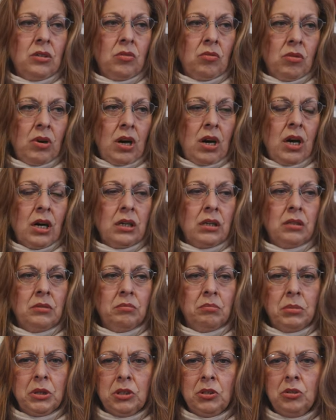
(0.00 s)
rock,
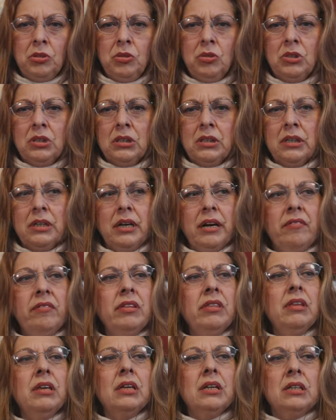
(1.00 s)
and blues, and
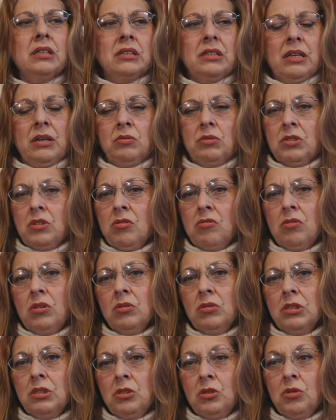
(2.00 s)
everything else that was
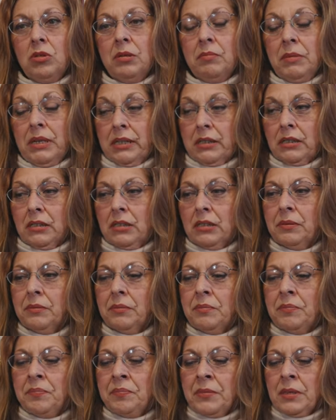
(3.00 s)
thrown into the mix.
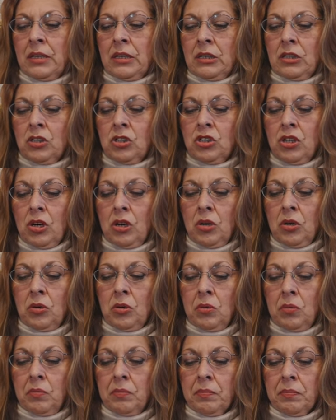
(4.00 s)

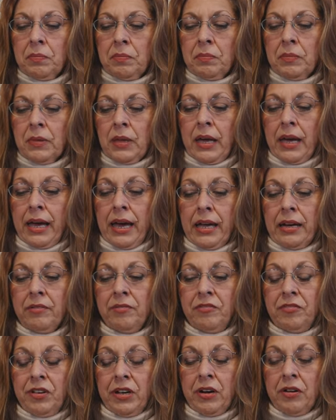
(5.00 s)
So I had a
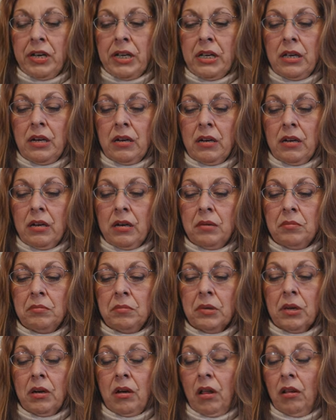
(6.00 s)
very
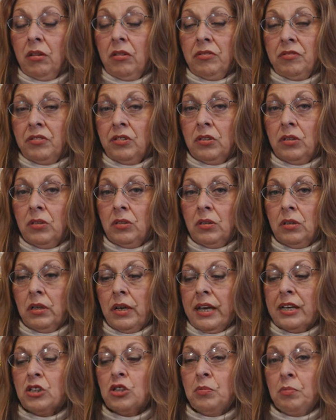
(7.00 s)
colorful
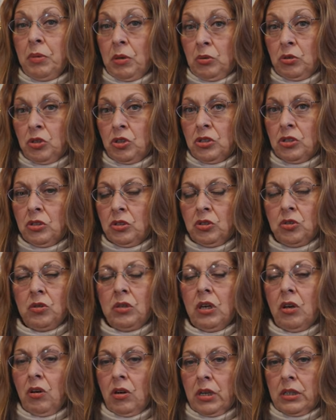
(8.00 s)
exposure to
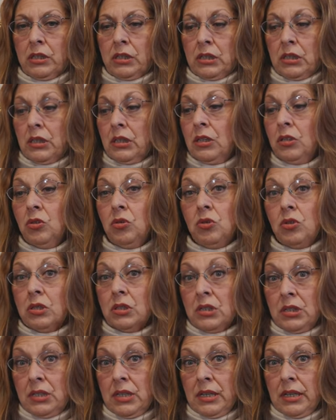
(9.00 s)
the arts in New York
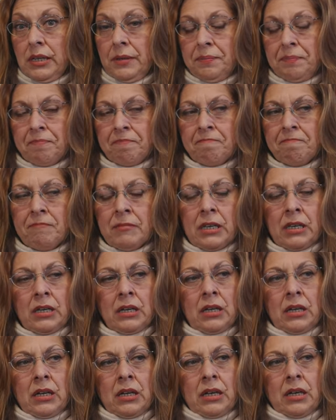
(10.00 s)
City,
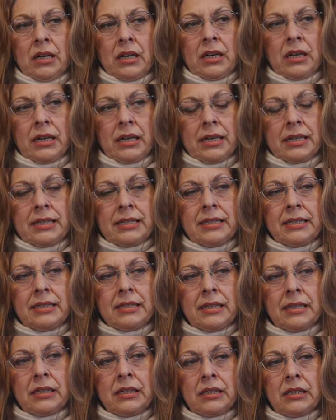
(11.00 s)
and
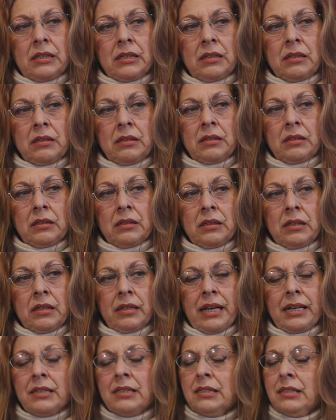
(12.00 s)

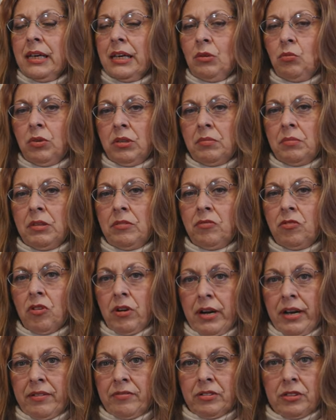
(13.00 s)
that stayed with me
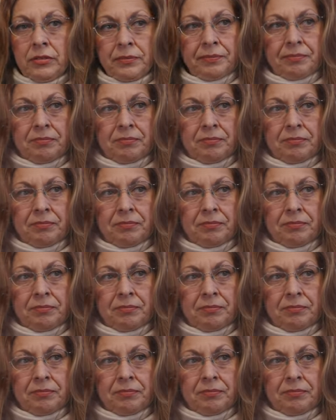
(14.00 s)
forever.